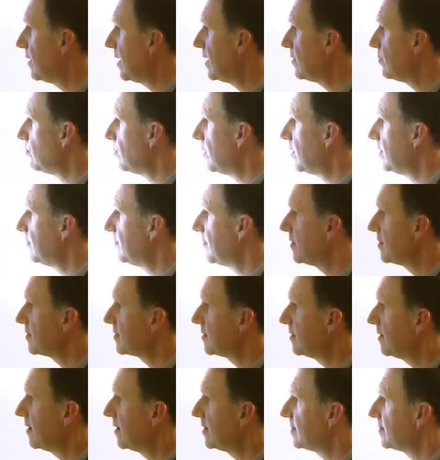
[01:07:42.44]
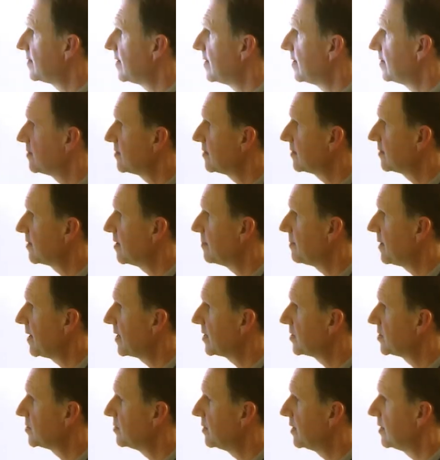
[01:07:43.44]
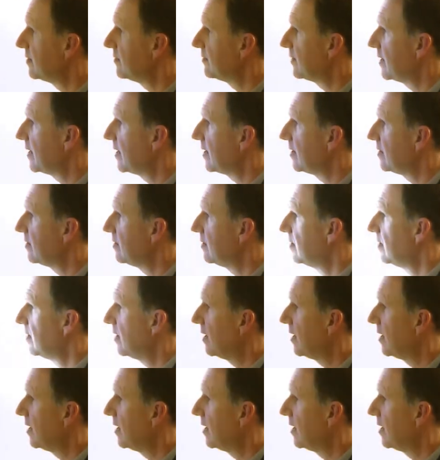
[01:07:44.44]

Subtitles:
But one of those slides, then I'll just go back to it there.